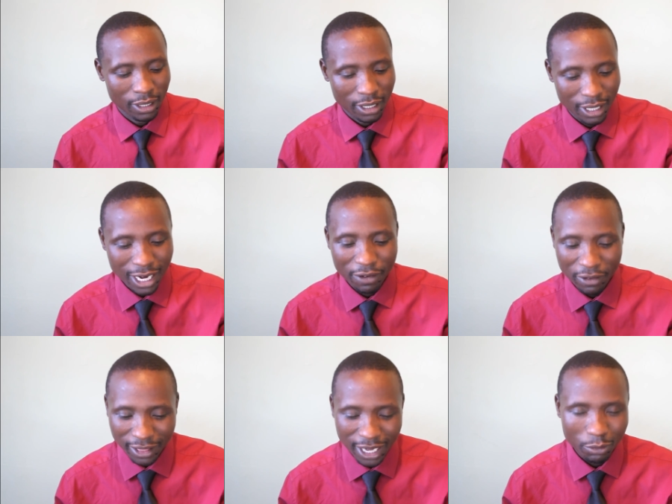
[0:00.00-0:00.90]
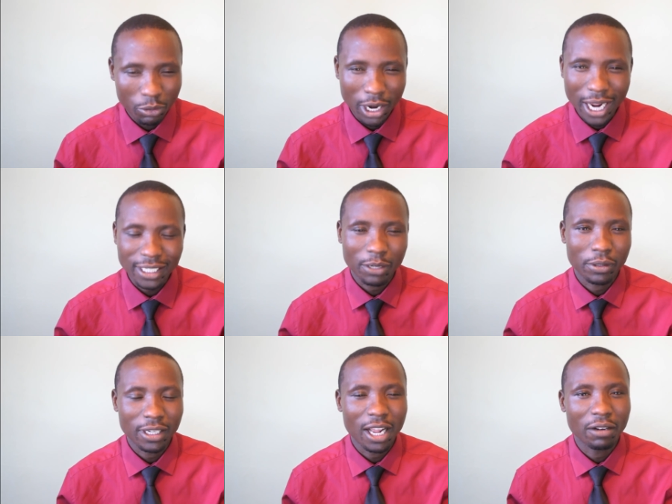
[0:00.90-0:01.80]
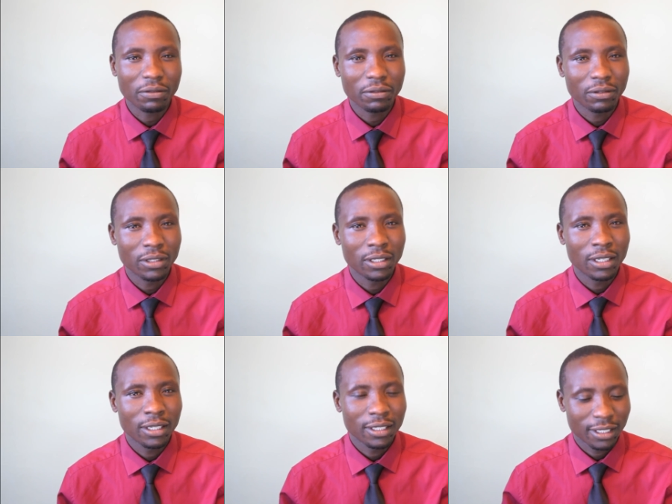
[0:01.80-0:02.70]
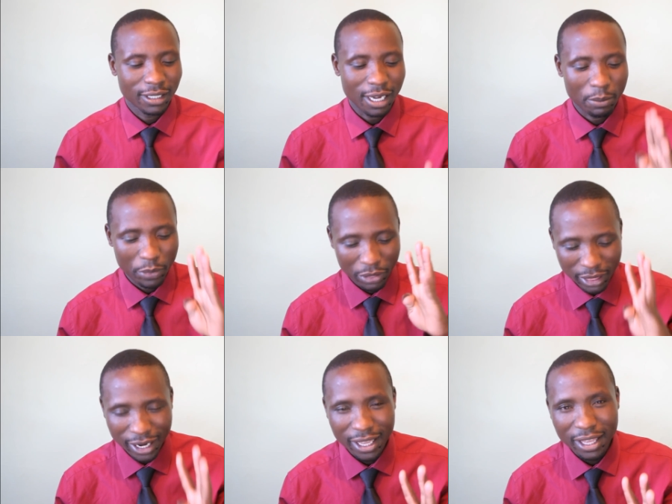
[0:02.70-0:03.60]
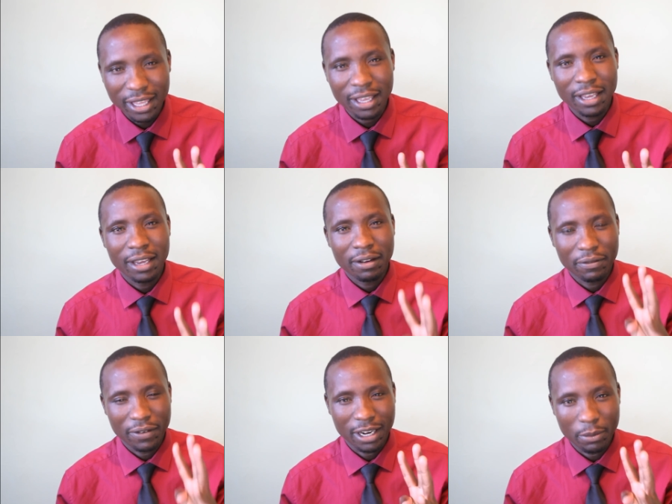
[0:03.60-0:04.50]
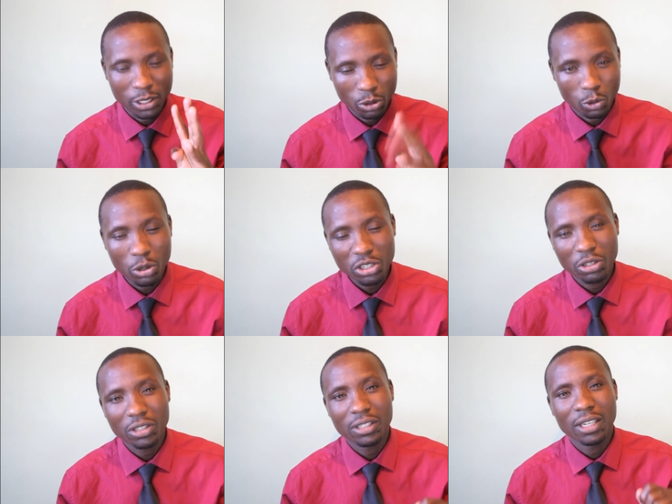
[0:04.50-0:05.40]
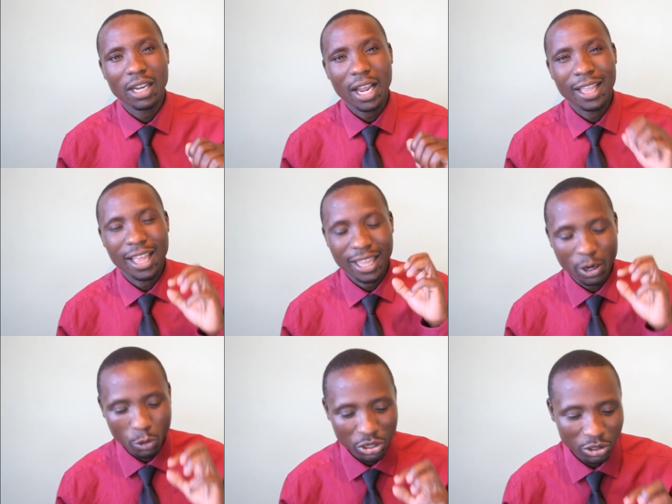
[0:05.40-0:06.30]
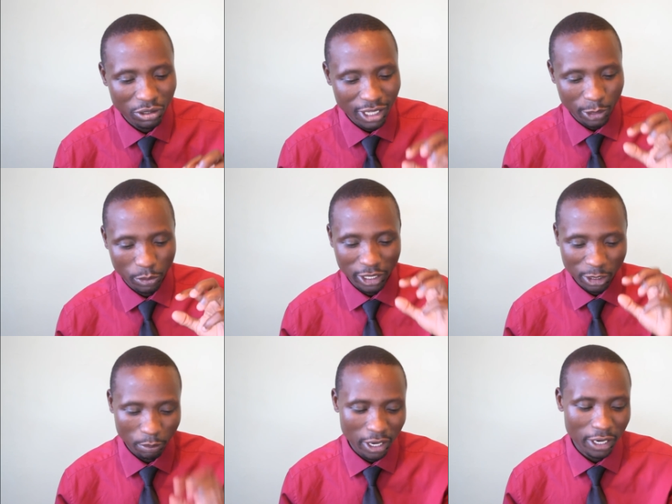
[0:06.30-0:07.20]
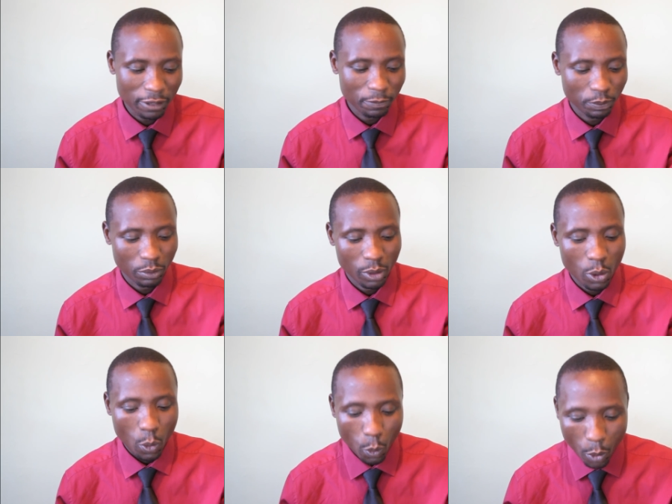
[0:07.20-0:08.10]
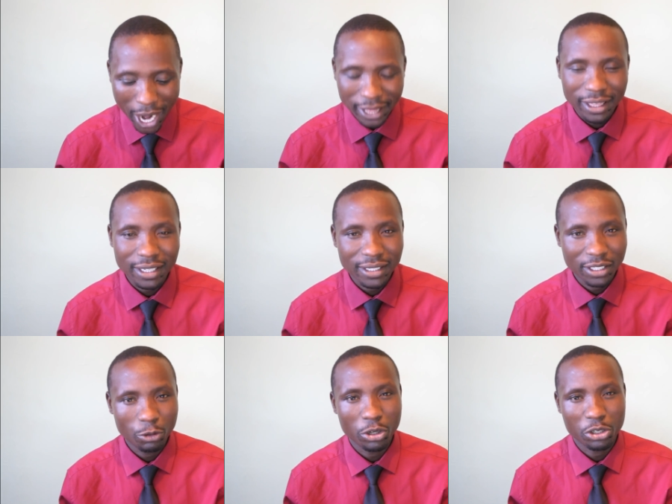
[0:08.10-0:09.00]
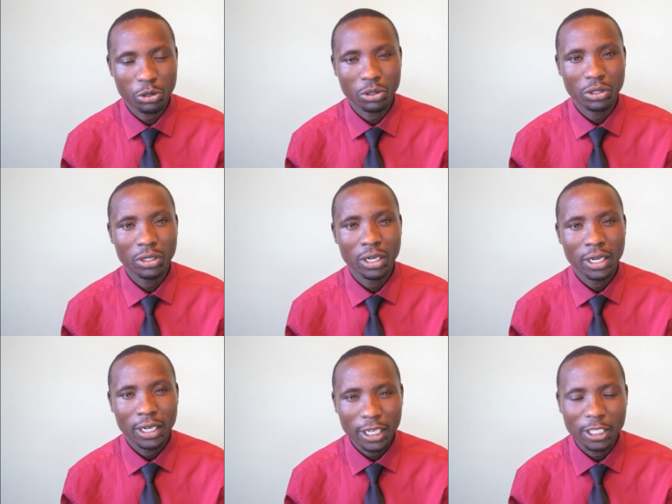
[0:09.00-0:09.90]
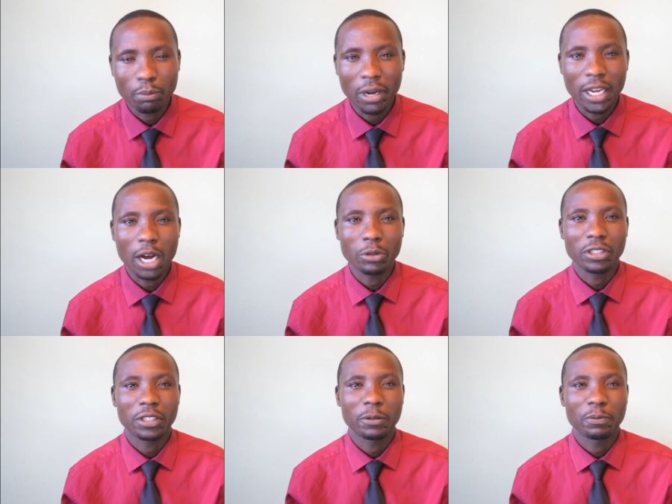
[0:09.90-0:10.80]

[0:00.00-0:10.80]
Then after that, we'll ask ourselves some three fundamental questions, and are the questions that will explain why this situation is playing out.